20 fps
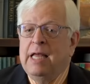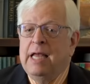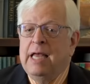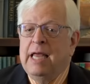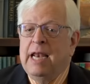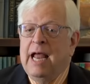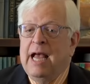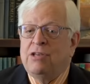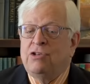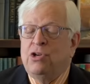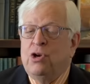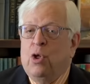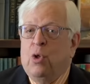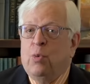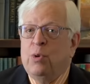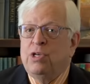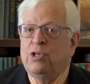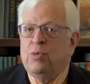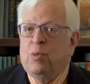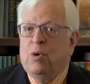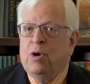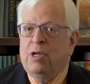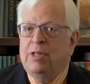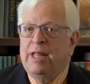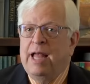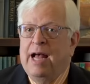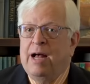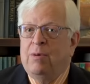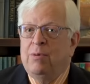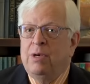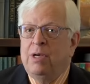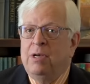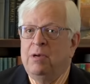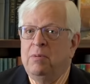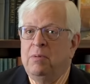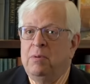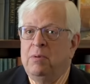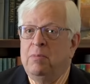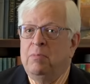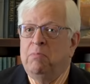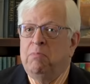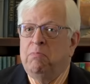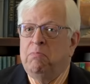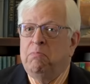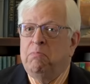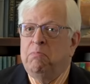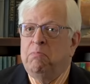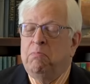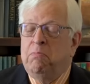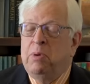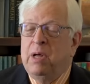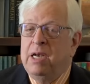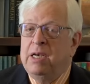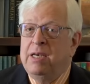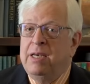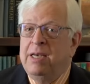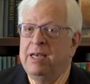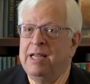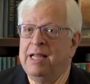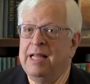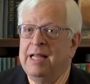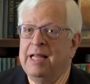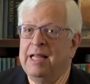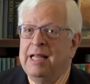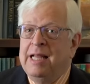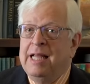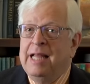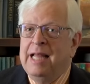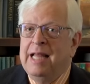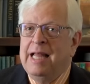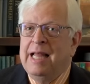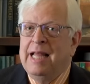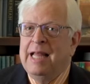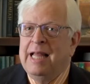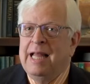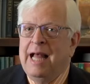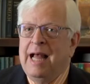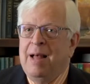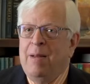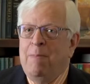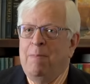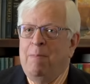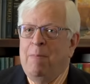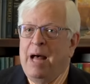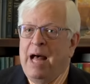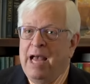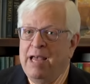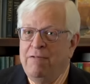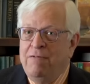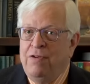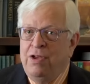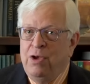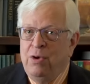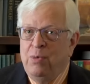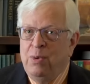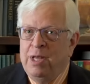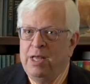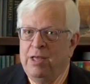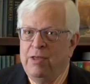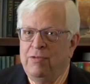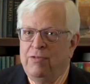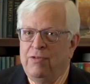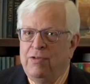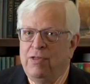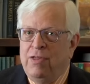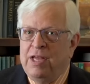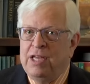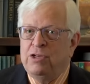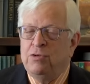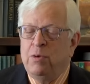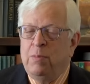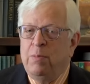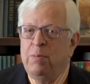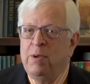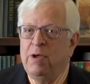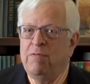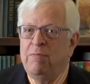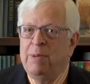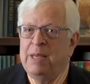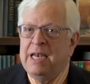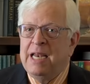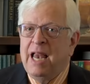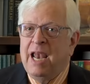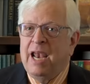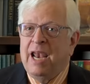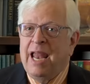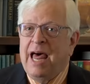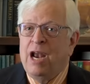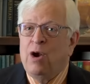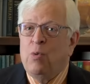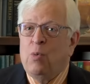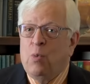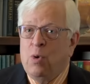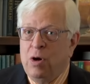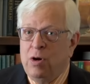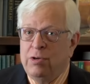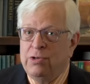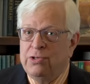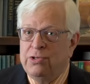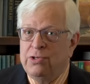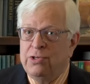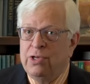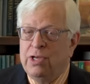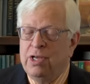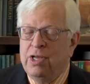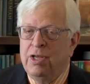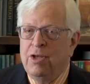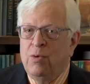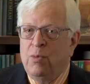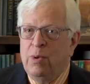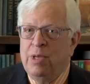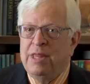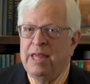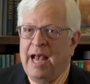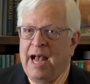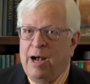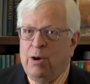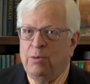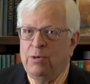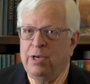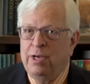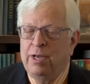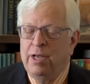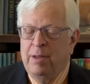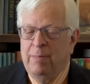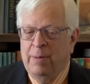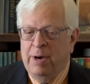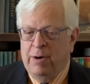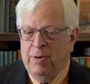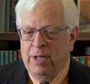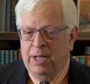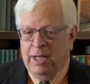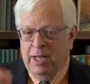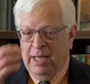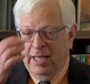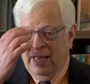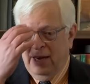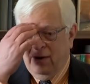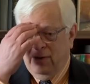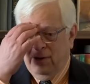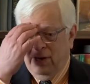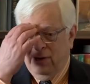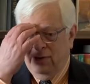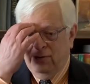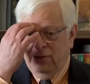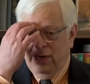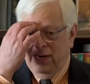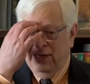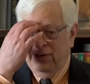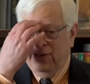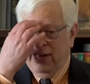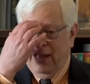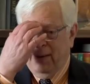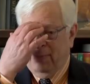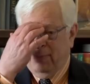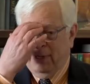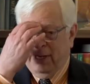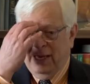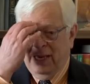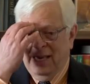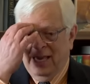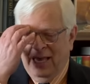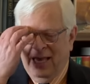it hasn't always worked out, but my view is things would have been a lot worse without America. Here, here's an example,